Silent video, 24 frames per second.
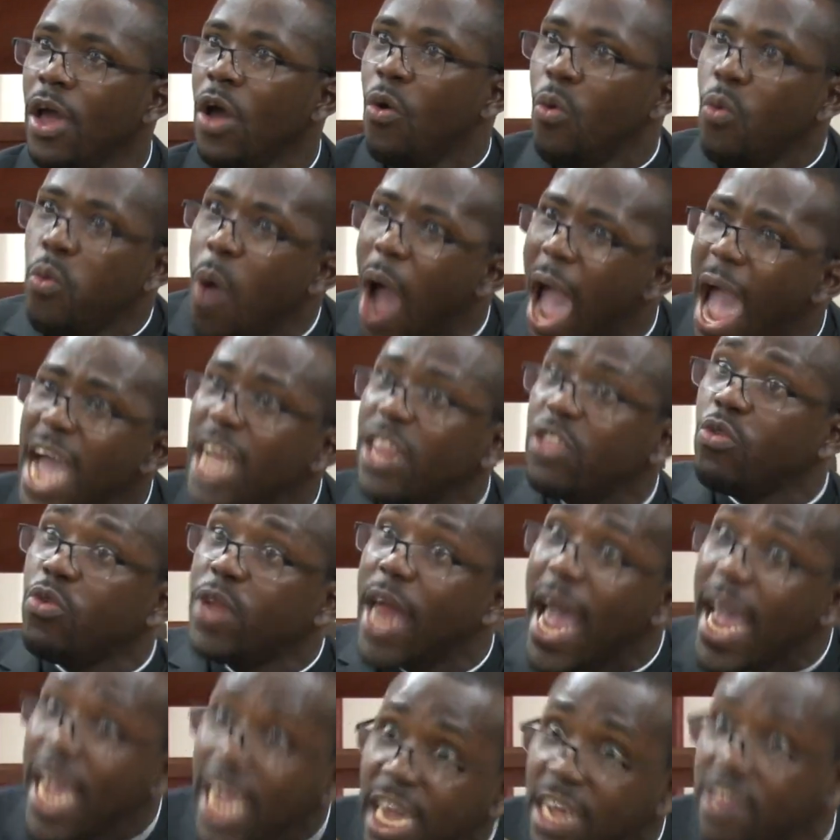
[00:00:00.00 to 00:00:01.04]
Where do
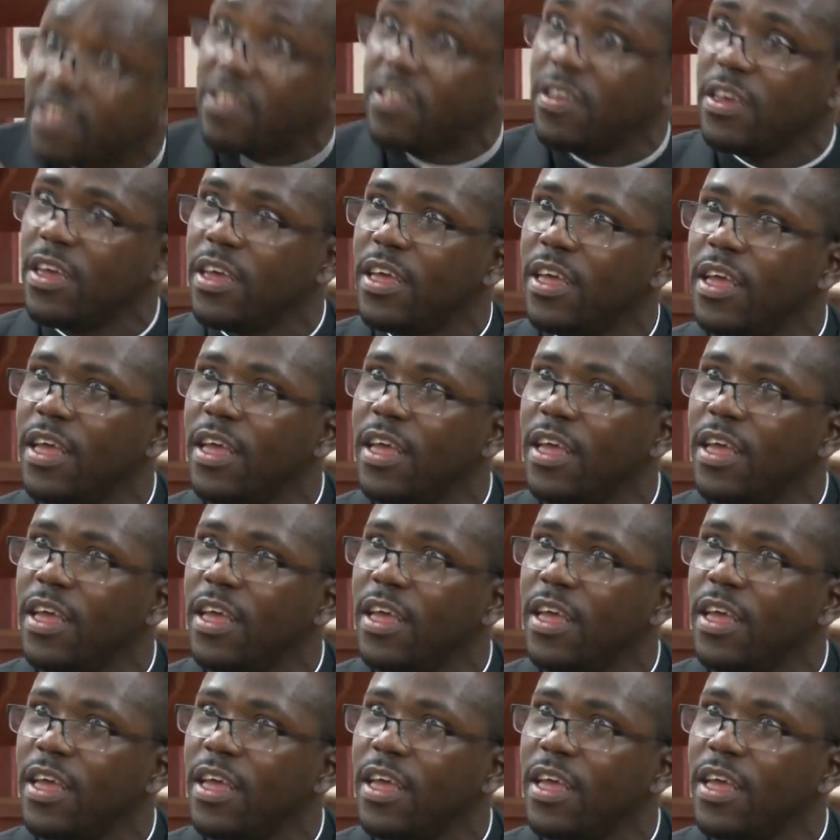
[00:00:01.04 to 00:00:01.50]
they eat?